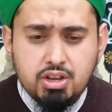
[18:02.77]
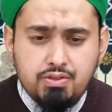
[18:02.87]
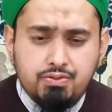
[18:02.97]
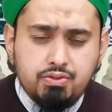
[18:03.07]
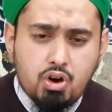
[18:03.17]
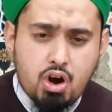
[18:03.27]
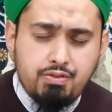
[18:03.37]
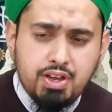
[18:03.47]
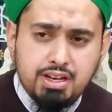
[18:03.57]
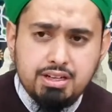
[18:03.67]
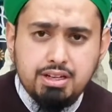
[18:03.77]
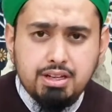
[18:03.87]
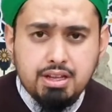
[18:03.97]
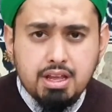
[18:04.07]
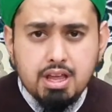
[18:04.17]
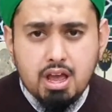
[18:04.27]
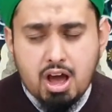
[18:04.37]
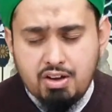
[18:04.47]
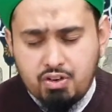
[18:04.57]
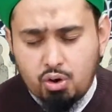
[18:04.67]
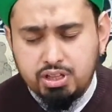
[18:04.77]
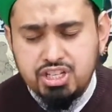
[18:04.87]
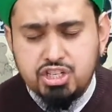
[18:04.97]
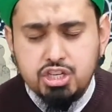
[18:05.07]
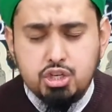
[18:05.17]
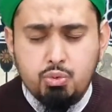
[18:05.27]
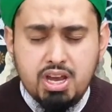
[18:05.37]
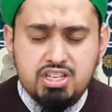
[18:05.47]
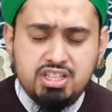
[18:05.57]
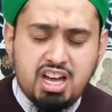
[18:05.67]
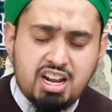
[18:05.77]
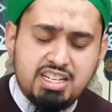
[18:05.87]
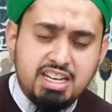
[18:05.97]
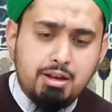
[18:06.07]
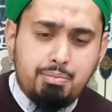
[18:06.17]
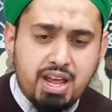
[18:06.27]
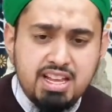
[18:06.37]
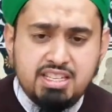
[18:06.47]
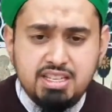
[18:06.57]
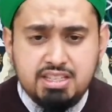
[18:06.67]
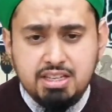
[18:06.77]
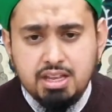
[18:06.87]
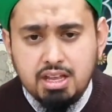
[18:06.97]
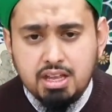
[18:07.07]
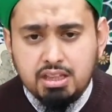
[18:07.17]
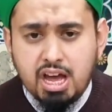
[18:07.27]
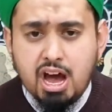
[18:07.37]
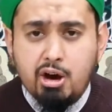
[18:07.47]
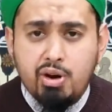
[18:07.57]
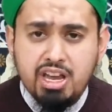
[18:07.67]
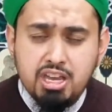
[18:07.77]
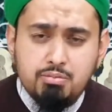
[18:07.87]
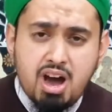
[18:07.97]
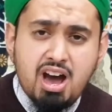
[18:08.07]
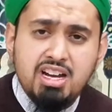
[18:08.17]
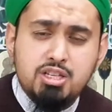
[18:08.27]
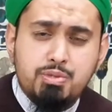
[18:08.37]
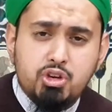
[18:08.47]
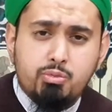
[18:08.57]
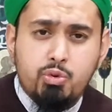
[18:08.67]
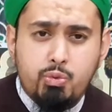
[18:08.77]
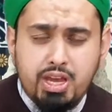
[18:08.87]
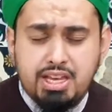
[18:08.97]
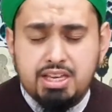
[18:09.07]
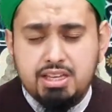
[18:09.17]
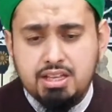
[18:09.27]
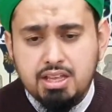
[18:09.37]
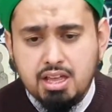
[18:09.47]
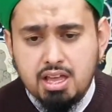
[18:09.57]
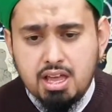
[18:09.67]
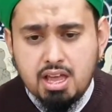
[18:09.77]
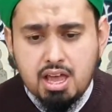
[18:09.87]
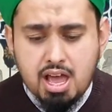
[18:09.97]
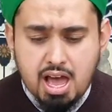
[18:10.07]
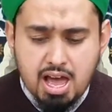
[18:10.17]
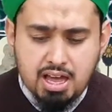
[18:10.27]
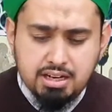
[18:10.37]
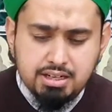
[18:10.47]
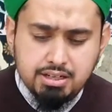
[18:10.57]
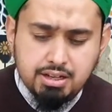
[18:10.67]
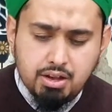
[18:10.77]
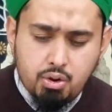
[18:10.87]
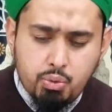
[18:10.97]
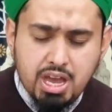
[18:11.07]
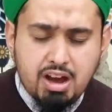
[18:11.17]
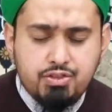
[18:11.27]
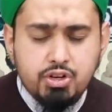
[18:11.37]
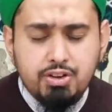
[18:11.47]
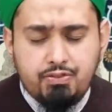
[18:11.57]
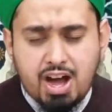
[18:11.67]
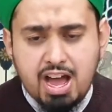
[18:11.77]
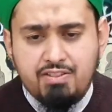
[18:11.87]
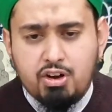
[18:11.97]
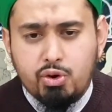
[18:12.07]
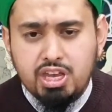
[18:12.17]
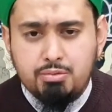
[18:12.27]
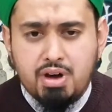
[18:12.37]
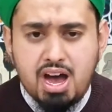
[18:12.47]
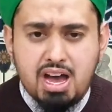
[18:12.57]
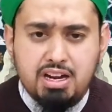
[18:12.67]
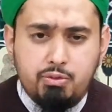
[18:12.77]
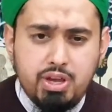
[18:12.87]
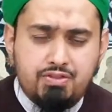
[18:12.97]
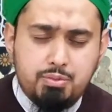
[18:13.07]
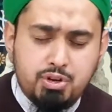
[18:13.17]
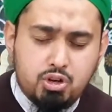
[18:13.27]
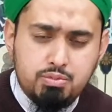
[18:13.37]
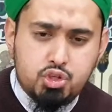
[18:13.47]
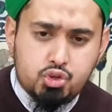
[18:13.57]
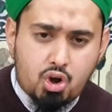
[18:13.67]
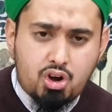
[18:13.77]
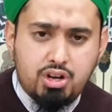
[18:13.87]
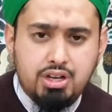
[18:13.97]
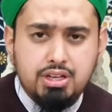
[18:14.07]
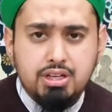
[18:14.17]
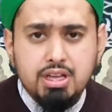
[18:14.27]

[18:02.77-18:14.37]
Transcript: of COVID, of all these situations that are taking places, that our iman is becoming weak, and we have to revive our iman, and we have to become strong,